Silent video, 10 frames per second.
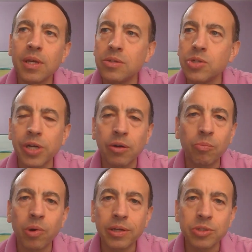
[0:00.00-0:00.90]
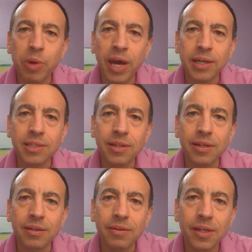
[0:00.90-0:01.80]
Cheryl brought us back to
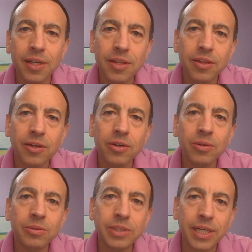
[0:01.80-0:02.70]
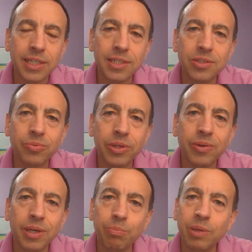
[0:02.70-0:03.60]
the good old 90s when you
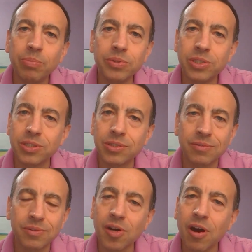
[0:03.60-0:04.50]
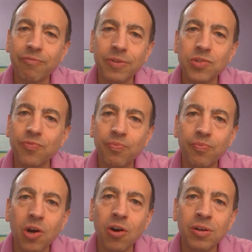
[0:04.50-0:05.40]
had people just conference
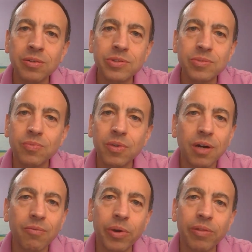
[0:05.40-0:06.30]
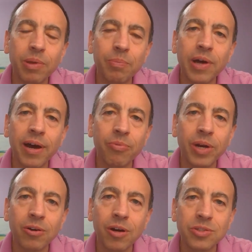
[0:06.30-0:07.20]
calls with people halfway
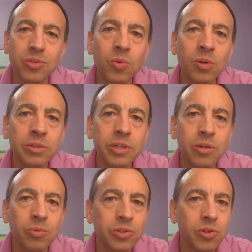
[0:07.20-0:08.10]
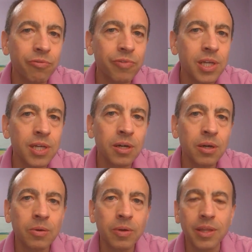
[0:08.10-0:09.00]
across the world, and there was no
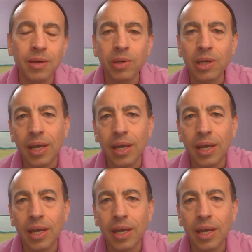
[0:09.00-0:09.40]
video, and then we